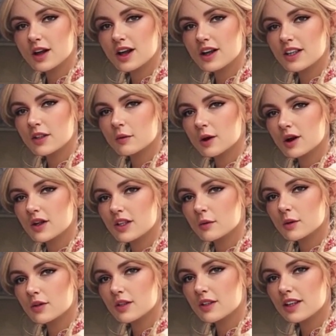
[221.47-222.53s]
It is
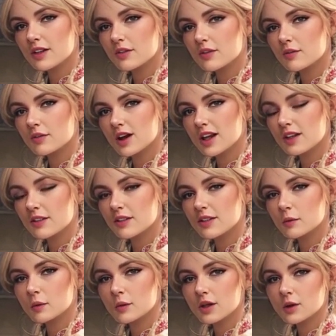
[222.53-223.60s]
possible to leave the face
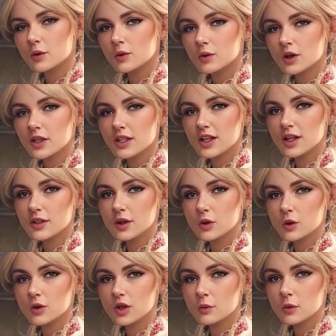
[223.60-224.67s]
without greasing
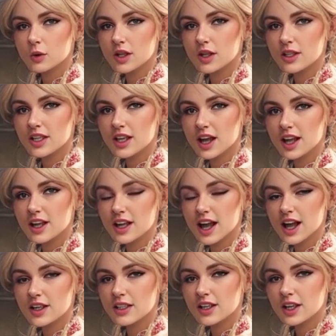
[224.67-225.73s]
or sprinkling any
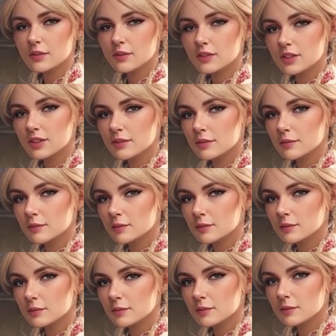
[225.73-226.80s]
additives.
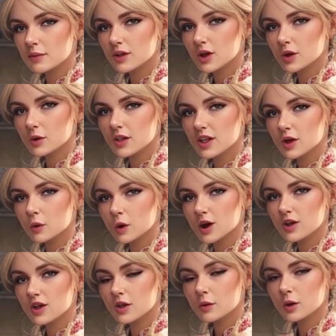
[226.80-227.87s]
Using a
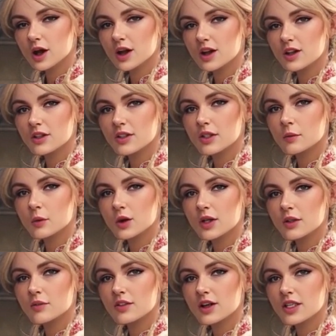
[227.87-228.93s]
water sprayer, spray
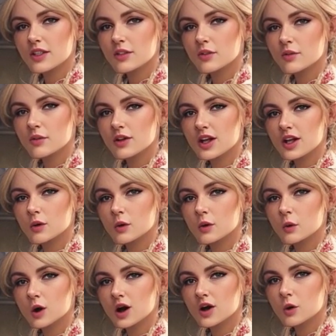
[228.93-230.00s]
the face of the pheno
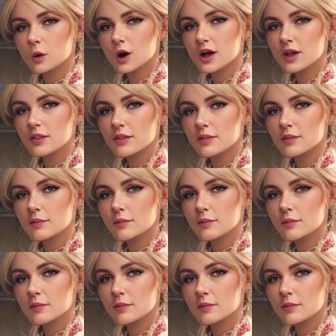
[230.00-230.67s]
with water well.